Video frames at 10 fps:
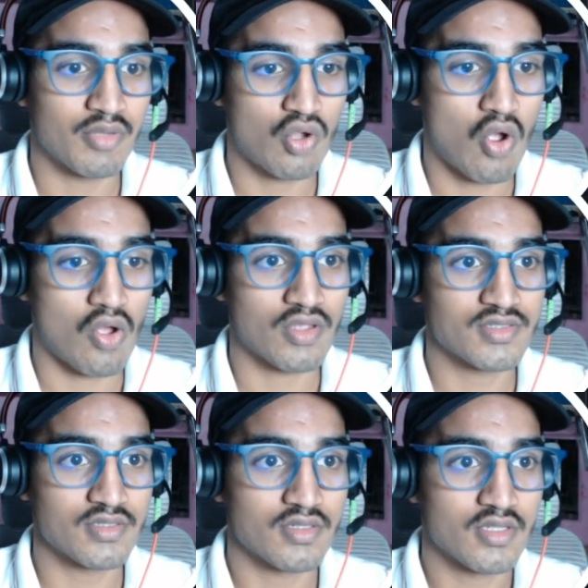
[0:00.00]

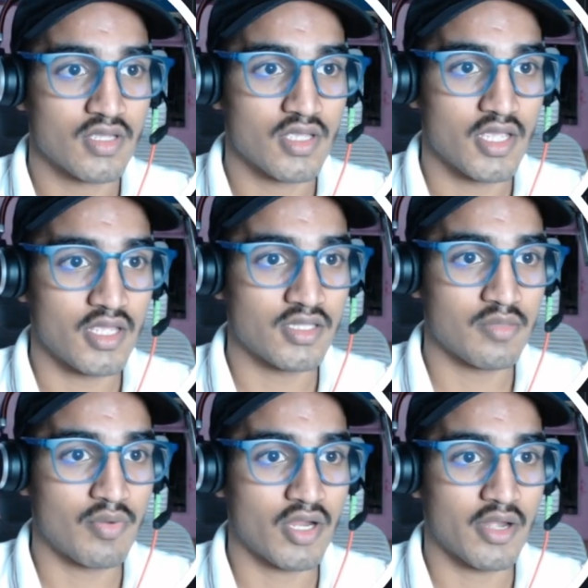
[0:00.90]
because in
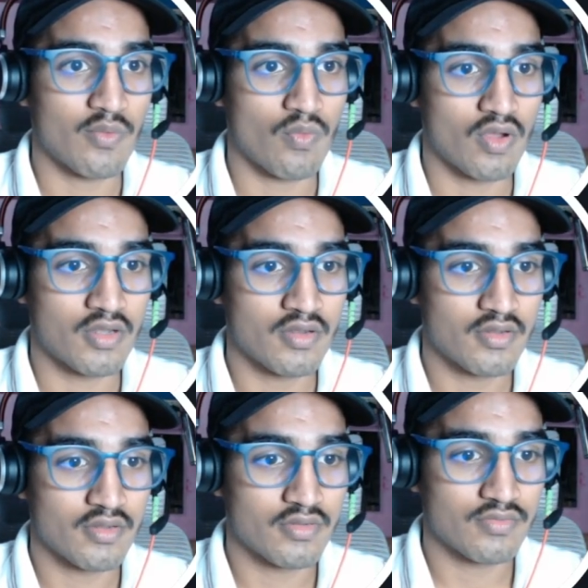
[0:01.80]
the bucket one
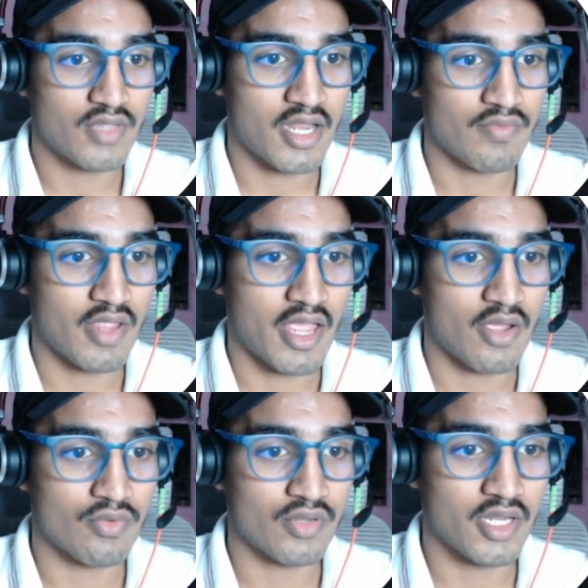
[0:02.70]
that we
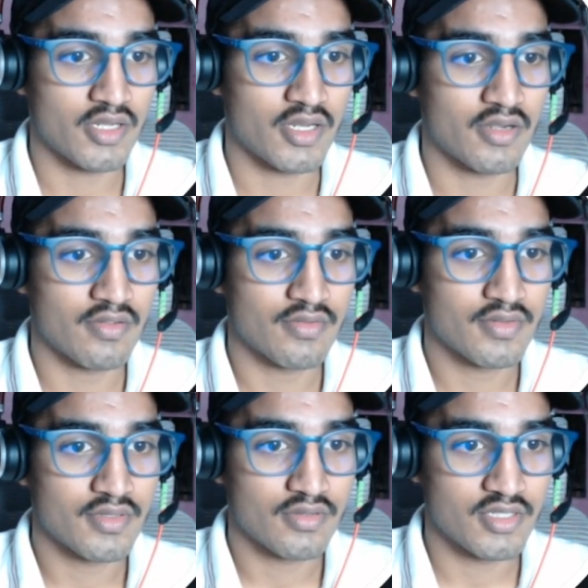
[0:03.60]
have created,
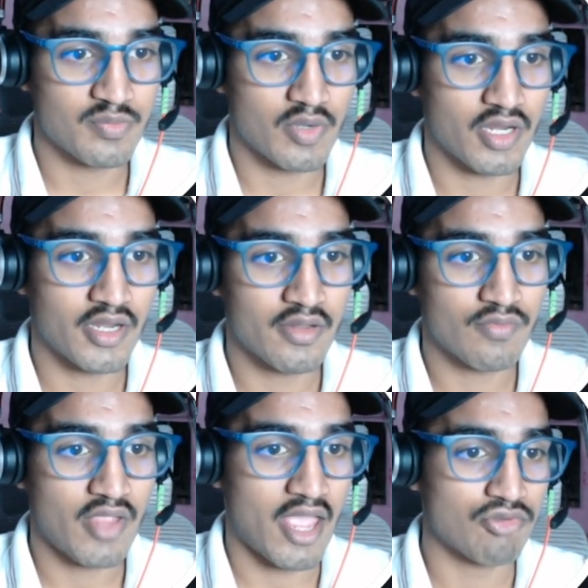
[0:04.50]
this
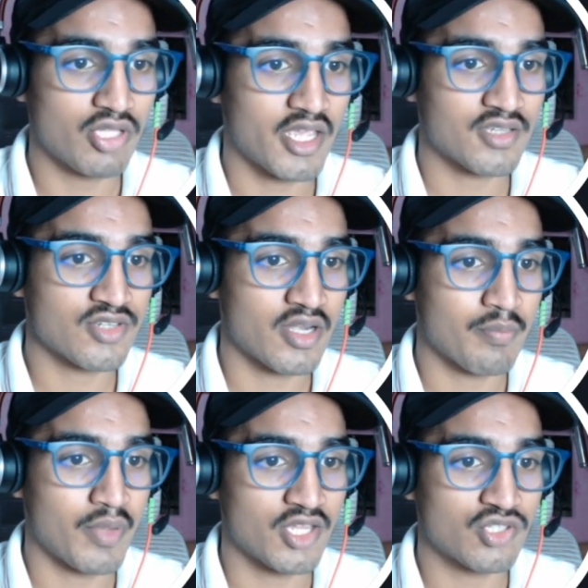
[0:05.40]
bucket, we have the extra
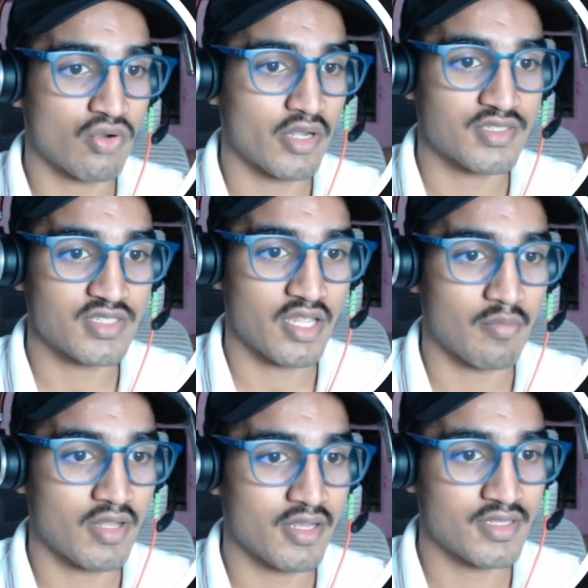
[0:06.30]

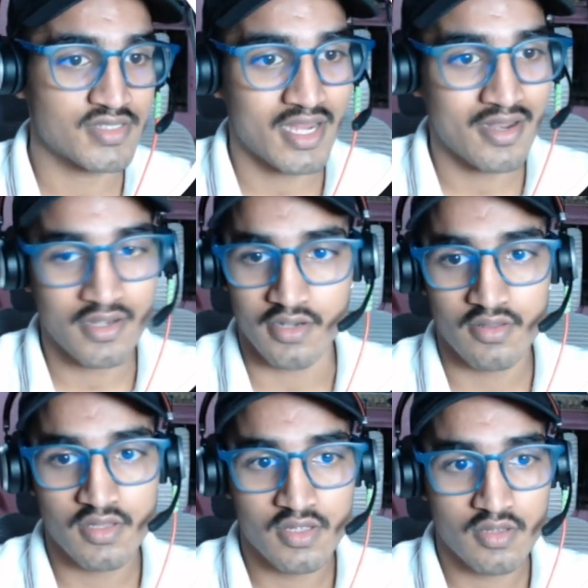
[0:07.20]
page.html inside it.
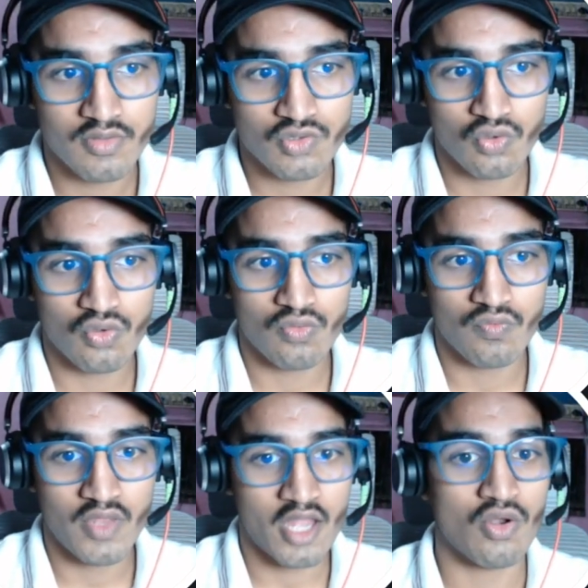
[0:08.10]
So
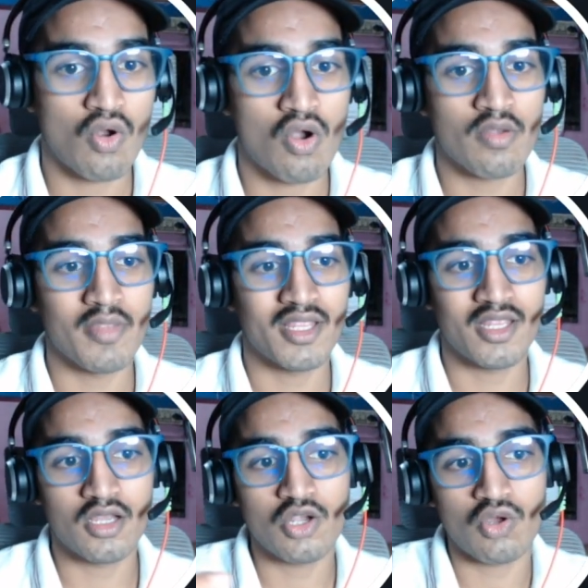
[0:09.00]
we are not
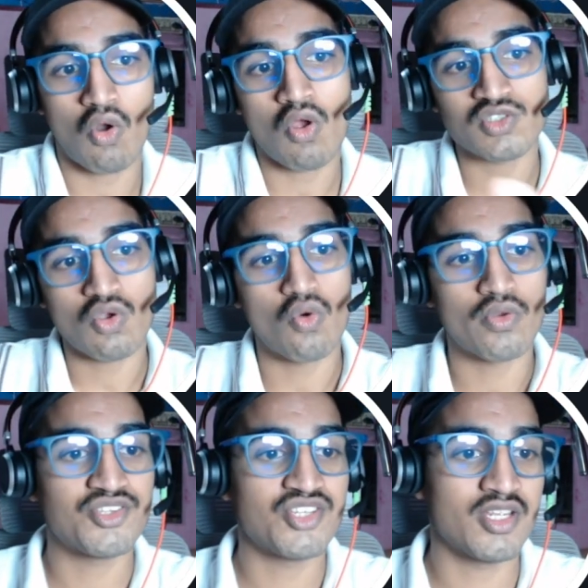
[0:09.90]
making a cross
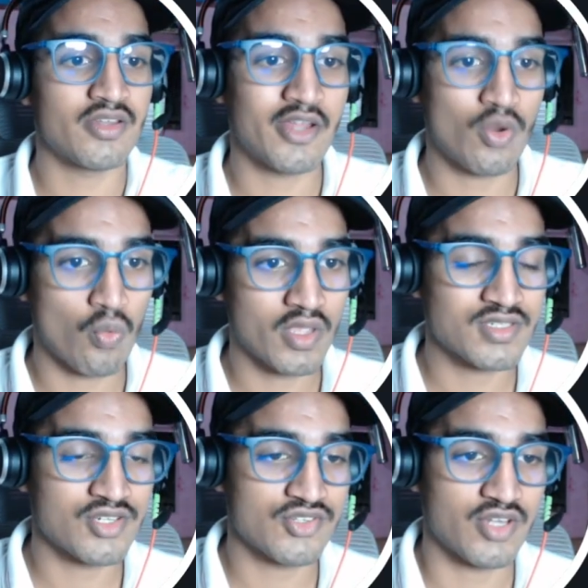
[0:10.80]
origin
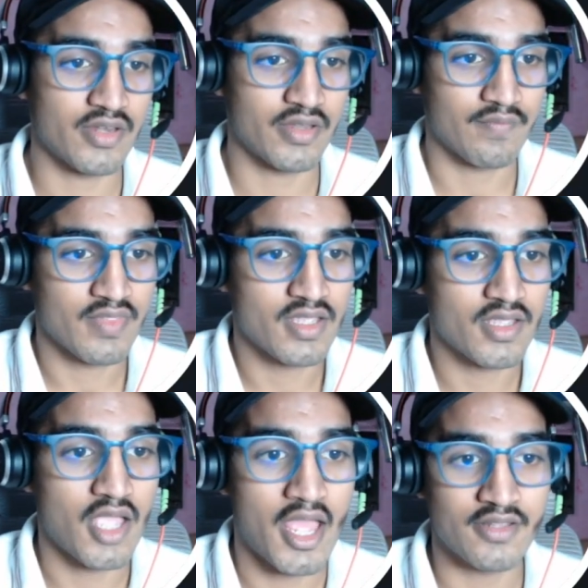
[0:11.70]
request sharing
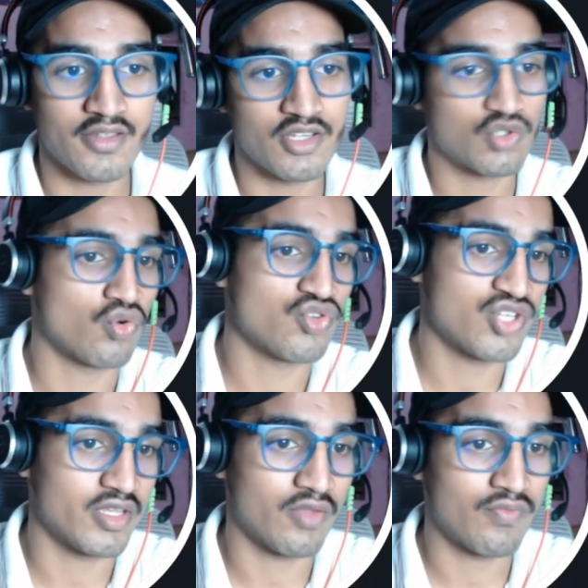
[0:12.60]
and the resource
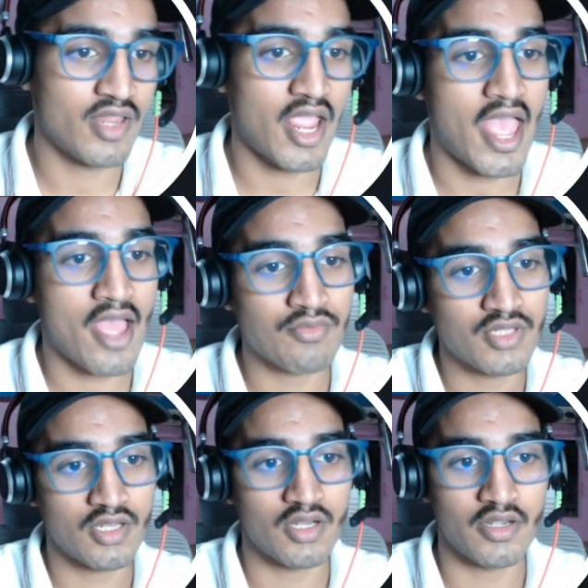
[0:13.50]
sharing. We have
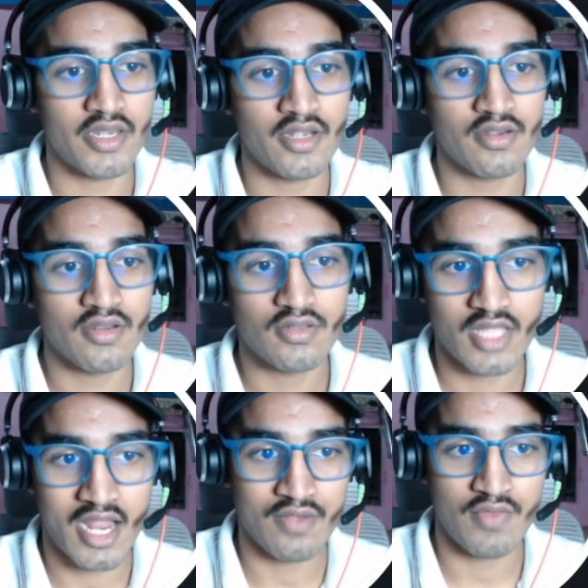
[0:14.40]
the content
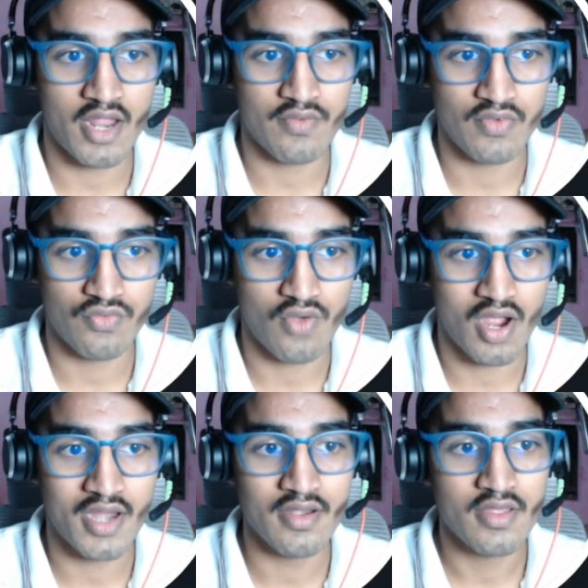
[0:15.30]
that we have
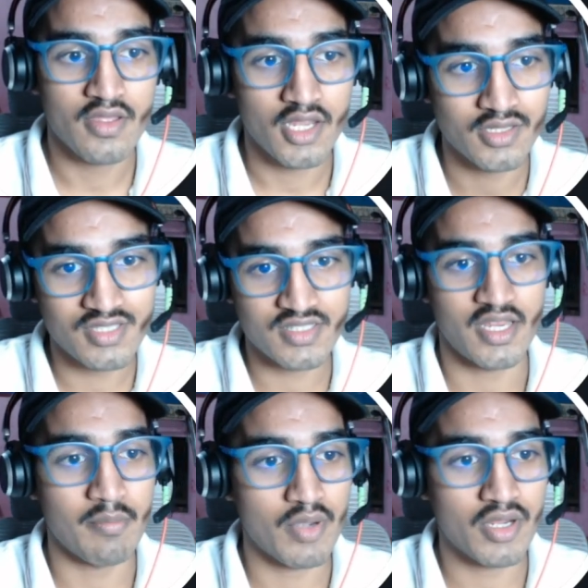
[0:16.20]
defined in the
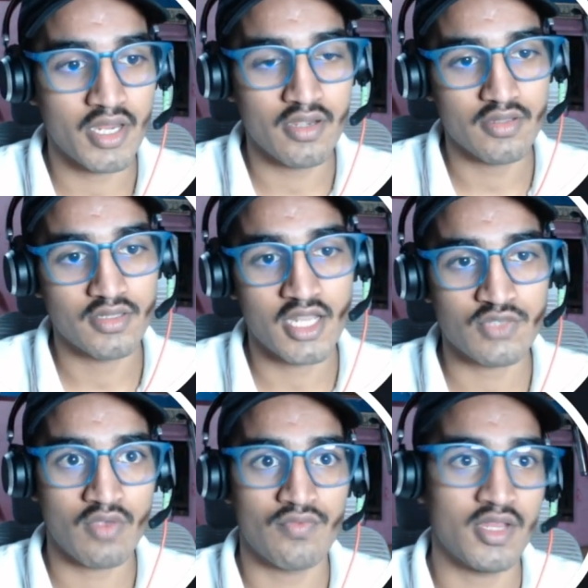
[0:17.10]
same bucket.
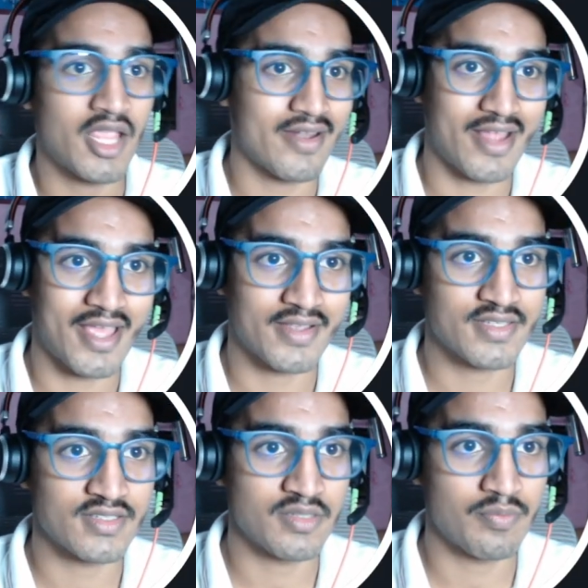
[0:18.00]
That's why we can
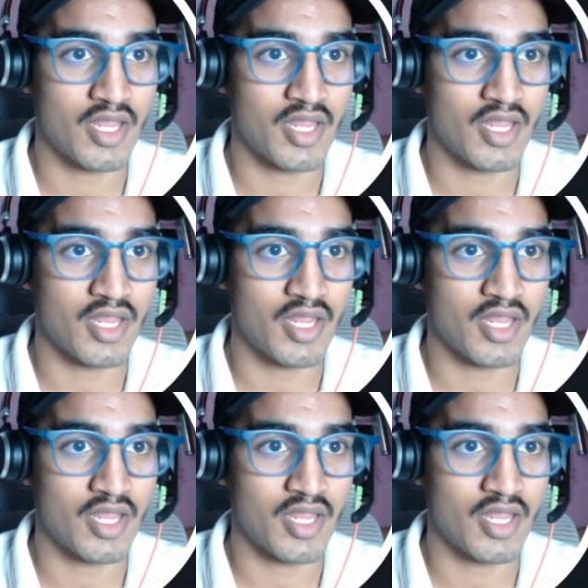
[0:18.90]
access the